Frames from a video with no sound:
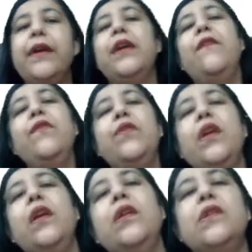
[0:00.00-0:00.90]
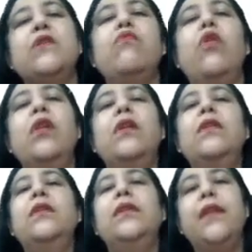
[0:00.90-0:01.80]
give you the smaller
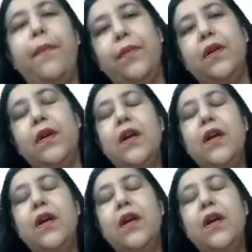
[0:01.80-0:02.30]
number.